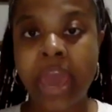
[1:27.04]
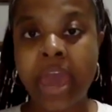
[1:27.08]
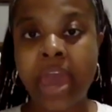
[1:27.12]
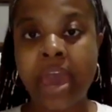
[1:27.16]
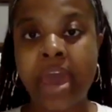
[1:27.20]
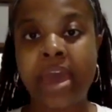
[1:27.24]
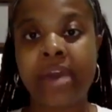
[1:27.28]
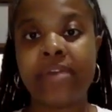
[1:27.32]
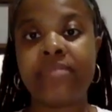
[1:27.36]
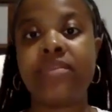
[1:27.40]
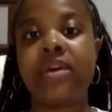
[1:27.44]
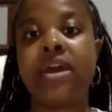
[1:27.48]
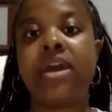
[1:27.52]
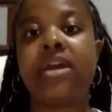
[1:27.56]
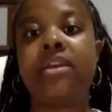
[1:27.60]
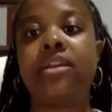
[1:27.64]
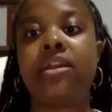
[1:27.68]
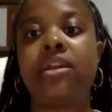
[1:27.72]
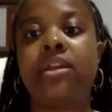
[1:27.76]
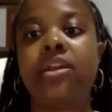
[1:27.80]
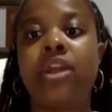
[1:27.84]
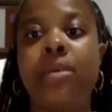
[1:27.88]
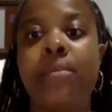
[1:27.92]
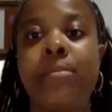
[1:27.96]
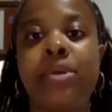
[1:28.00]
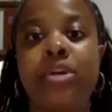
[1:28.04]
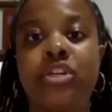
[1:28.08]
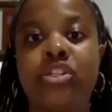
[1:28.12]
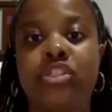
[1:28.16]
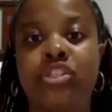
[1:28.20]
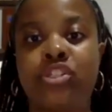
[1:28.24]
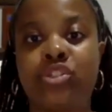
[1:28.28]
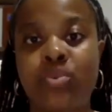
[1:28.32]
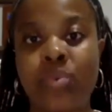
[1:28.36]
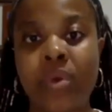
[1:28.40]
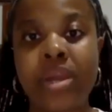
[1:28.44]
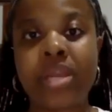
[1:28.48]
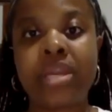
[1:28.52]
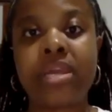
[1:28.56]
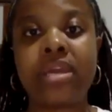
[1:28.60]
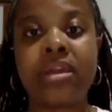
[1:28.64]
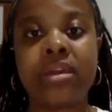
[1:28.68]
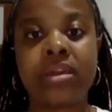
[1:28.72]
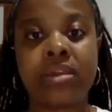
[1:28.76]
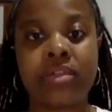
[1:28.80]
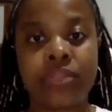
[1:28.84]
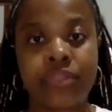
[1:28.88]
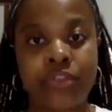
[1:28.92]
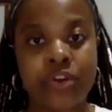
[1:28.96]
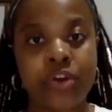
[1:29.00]
and then numbers
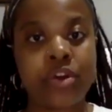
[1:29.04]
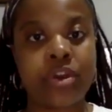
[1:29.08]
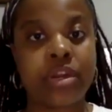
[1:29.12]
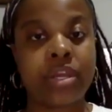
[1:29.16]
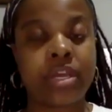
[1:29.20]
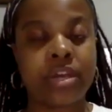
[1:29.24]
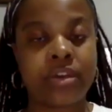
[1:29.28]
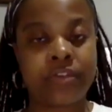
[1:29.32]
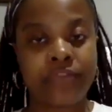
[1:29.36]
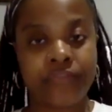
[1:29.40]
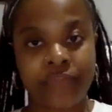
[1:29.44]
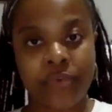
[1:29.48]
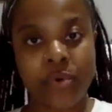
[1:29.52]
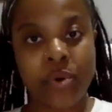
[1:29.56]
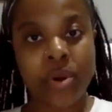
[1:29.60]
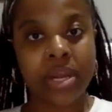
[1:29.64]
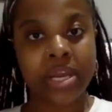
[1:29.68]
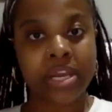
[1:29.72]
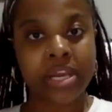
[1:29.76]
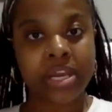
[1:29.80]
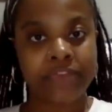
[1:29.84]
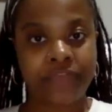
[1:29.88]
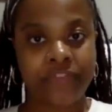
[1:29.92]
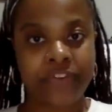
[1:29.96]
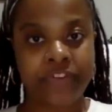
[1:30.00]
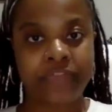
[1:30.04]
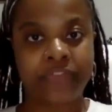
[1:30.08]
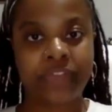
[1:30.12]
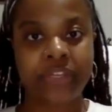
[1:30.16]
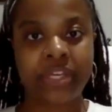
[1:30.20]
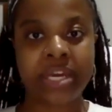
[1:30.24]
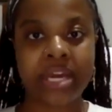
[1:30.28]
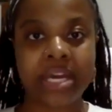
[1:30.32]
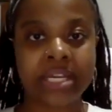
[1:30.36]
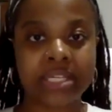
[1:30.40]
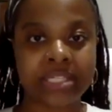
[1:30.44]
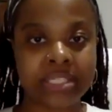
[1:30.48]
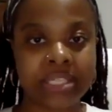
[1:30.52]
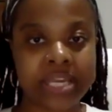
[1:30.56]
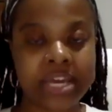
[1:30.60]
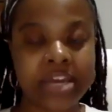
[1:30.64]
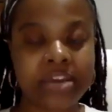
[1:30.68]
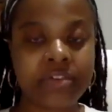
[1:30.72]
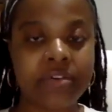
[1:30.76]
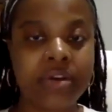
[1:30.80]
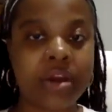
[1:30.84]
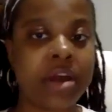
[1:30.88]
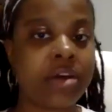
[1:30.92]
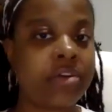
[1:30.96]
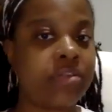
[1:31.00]
20, 30, 40, 50,
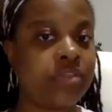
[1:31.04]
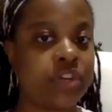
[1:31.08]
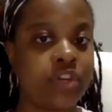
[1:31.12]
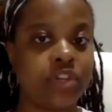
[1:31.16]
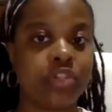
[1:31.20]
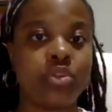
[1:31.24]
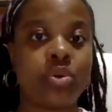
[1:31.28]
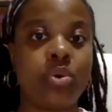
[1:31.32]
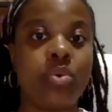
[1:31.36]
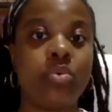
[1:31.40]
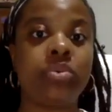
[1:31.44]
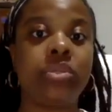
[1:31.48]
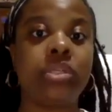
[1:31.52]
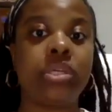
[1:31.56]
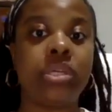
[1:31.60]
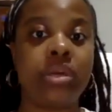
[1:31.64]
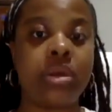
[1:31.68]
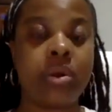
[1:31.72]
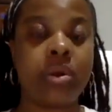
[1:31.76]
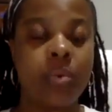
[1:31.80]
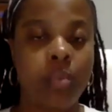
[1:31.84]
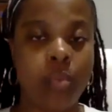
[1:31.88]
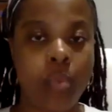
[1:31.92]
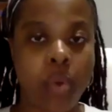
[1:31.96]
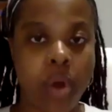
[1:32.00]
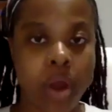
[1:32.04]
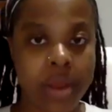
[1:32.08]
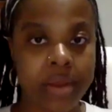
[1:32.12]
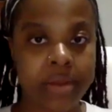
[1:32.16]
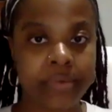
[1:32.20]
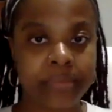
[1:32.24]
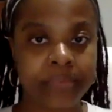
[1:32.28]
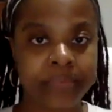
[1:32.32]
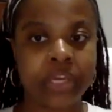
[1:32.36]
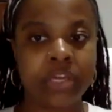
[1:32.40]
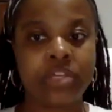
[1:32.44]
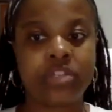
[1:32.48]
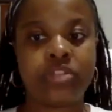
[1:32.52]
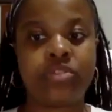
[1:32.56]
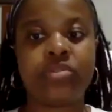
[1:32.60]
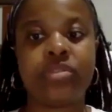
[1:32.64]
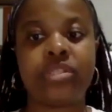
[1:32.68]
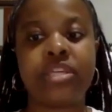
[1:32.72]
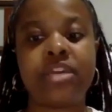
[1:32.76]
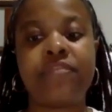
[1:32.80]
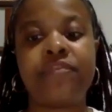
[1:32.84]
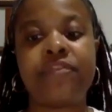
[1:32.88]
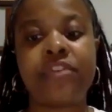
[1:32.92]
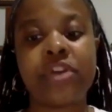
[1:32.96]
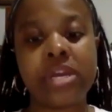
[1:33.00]
etc., there's only one. So
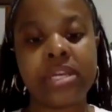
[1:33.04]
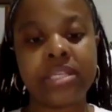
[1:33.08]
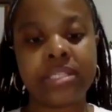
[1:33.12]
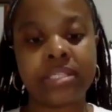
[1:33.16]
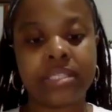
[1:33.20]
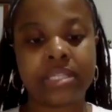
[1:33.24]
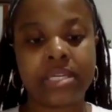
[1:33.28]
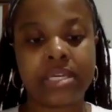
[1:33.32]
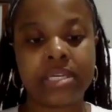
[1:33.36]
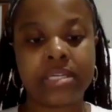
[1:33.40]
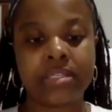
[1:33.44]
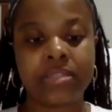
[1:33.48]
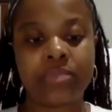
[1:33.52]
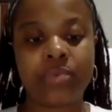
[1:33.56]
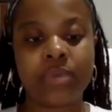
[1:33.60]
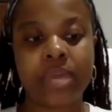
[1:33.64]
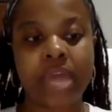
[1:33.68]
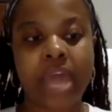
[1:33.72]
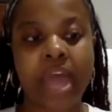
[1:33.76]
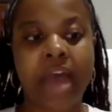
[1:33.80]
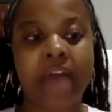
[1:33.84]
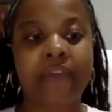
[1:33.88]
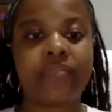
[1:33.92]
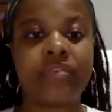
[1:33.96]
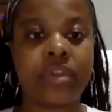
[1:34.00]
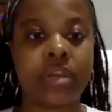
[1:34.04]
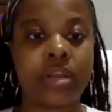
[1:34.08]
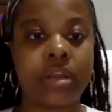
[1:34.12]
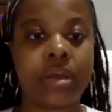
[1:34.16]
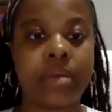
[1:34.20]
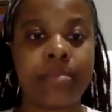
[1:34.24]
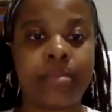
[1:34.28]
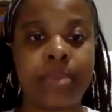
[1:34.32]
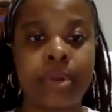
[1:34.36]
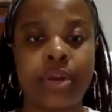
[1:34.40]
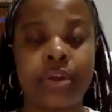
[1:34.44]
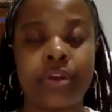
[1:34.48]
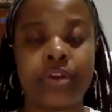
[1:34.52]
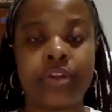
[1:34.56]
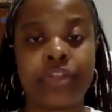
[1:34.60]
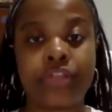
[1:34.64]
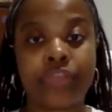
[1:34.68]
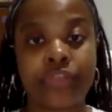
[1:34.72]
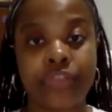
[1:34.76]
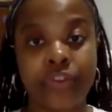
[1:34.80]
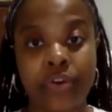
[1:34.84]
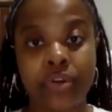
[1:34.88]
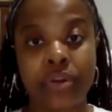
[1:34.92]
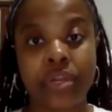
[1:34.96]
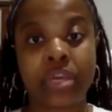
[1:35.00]
say, for instance, we have the number
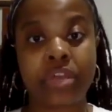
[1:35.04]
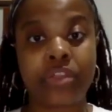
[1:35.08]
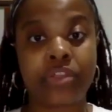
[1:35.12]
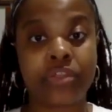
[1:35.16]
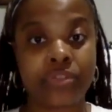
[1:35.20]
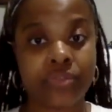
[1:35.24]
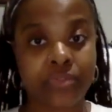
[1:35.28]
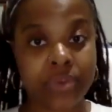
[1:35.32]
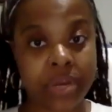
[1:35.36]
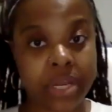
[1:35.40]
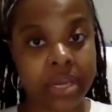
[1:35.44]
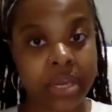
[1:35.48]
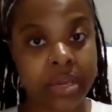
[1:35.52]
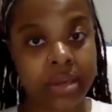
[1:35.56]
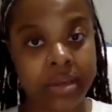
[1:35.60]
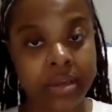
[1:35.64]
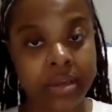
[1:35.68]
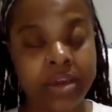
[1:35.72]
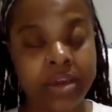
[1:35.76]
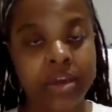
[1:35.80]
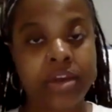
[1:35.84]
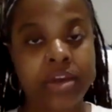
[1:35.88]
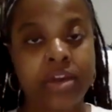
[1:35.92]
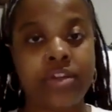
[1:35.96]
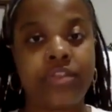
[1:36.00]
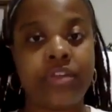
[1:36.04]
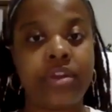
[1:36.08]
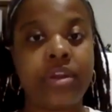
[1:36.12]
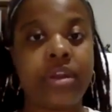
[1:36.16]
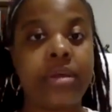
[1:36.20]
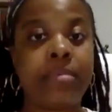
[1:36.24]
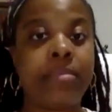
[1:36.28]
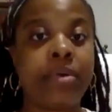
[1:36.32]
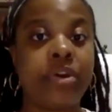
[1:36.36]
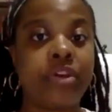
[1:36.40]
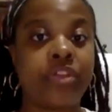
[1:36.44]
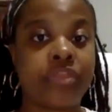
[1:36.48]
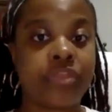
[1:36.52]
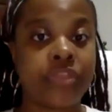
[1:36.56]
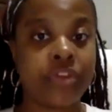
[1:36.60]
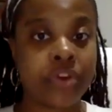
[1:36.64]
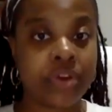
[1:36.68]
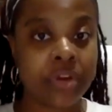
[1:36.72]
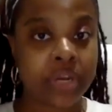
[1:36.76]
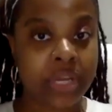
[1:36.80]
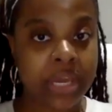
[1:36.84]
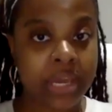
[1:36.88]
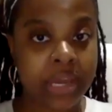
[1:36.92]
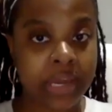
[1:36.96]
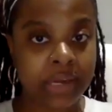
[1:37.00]
33. The number
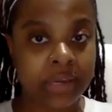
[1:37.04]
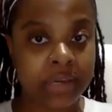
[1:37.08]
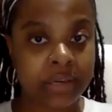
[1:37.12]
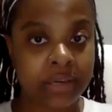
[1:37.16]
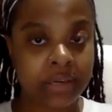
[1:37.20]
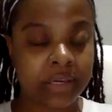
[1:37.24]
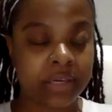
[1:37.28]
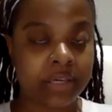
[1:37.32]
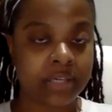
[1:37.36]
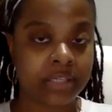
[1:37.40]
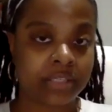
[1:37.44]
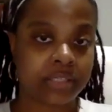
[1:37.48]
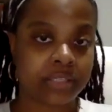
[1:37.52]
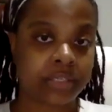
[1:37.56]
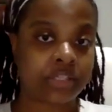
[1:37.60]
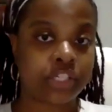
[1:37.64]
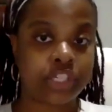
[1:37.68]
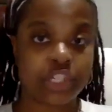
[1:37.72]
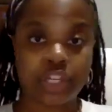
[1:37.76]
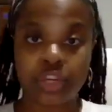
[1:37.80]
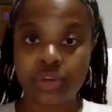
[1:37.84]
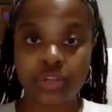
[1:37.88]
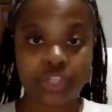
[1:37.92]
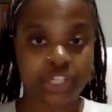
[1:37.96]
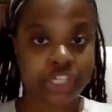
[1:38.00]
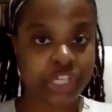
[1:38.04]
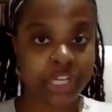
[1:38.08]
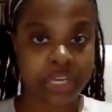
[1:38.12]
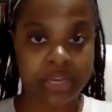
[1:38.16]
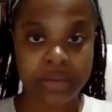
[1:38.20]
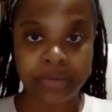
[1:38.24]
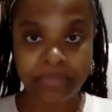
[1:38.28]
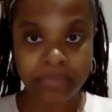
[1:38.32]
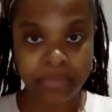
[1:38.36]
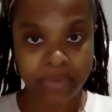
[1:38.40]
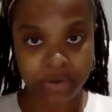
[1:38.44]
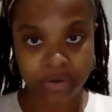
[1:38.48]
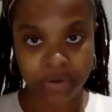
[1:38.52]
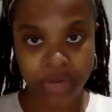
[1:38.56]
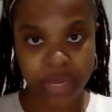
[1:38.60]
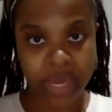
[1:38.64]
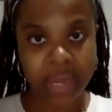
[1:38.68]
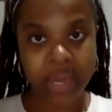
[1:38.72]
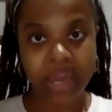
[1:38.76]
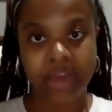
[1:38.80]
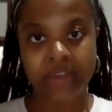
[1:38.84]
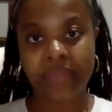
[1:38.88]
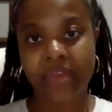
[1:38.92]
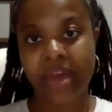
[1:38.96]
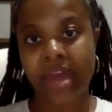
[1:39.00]
30 is shloshim, okay?
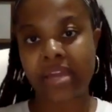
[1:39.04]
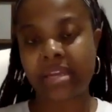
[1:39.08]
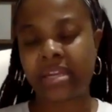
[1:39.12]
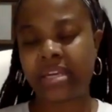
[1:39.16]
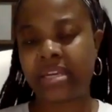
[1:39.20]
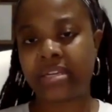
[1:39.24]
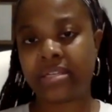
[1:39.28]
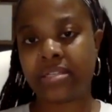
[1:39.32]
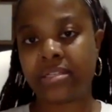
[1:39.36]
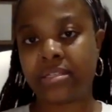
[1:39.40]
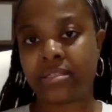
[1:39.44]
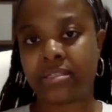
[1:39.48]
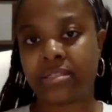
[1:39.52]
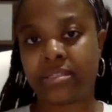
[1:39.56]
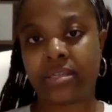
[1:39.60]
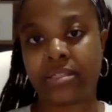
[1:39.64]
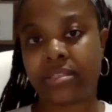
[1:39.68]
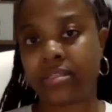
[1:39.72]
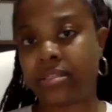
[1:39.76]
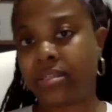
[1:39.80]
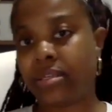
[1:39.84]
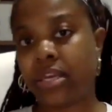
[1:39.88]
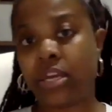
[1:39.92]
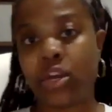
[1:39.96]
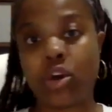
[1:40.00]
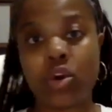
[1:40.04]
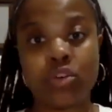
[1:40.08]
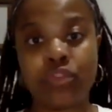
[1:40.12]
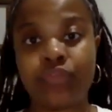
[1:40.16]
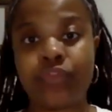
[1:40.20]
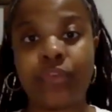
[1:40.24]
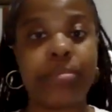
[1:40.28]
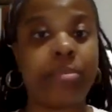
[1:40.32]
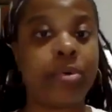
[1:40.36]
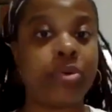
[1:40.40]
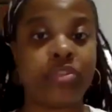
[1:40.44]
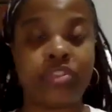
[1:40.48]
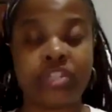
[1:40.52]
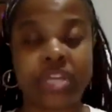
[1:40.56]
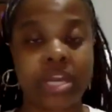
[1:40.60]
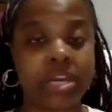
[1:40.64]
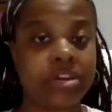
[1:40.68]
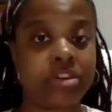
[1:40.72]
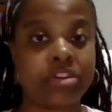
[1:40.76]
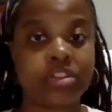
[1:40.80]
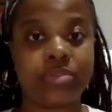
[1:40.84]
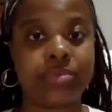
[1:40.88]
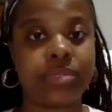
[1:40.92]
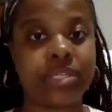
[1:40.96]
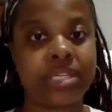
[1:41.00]
And that is, it goes for both
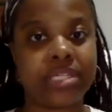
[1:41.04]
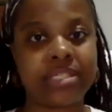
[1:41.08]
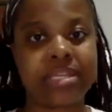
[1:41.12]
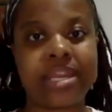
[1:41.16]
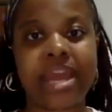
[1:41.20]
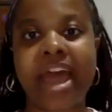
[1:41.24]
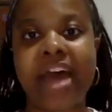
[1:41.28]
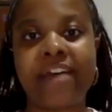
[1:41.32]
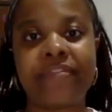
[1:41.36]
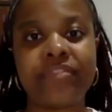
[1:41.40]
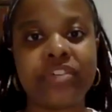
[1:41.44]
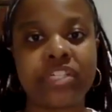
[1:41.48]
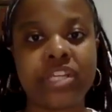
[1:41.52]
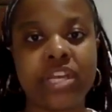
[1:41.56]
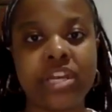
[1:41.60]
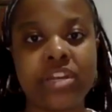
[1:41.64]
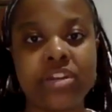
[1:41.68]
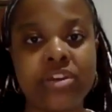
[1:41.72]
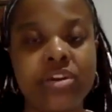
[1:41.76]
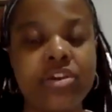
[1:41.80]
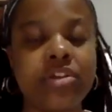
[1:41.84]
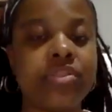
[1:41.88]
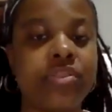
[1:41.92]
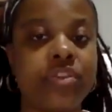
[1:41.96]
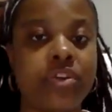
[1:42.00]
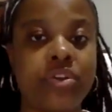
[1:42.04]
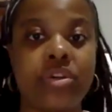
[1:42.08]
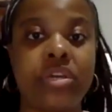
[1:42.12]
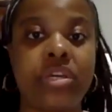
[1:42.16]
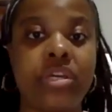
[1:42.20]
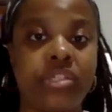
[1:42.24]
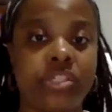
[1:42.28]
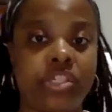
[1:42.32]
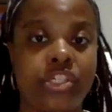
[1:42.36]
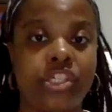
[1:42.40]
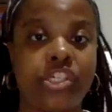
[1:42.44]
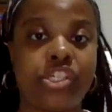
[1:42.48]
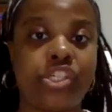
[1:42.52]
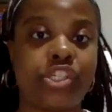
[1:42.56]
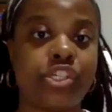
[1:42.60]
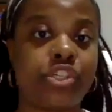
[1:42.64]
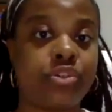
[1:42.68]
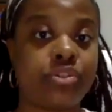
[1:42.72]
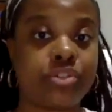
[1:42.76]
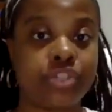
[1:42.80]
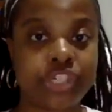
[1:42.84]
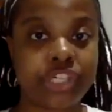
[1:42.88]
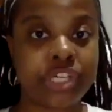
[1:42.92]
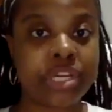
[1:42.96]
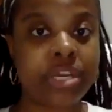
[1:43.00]
genders. So it doesn't have a gender. 30 is just
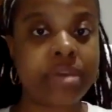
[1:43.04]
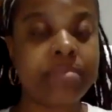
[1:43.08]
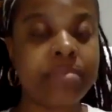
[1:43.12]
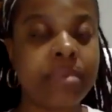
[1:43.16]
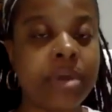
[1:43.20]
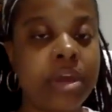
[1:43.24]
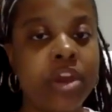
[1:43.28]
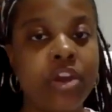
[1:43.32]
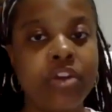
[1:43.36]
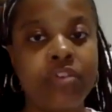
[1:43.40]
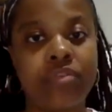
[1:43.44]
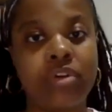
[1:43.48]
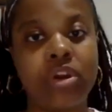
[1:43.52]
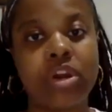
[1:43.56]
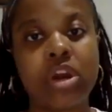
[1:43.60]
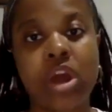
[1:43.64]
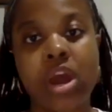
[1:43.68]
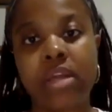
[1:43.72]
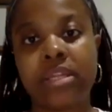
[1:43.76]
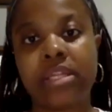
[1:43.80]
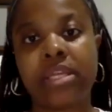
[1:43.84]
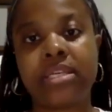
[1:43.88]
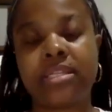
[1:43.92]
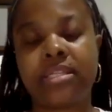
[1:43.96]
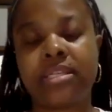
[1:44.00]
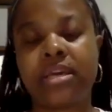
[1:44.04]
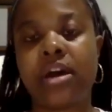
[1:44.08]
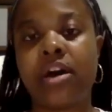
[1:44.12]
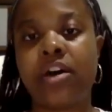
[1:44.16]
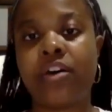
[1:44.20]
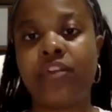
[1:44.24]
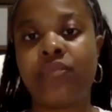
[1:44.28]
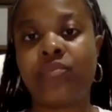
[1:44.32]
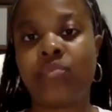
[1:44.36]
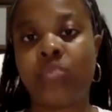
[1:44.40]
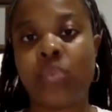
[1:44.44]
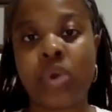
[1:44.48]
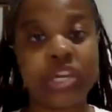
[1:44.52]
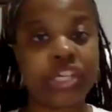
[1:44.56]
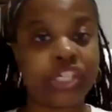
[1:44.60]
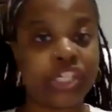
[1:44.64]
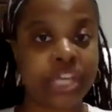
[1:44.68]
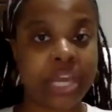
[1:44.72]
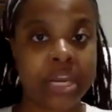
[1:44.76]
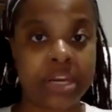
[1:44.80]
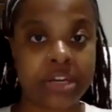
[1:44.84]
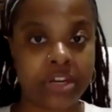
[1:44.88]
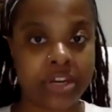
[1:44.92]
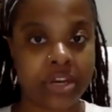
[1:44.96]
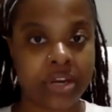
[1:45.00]
shloshim, regardless of what
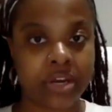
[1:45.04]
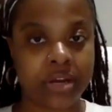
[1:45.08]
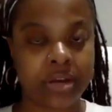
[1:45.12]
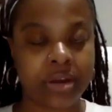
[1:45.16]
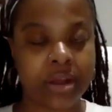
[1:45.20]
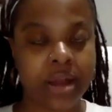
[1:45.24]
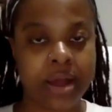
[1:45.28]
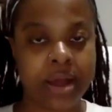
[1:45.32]
gender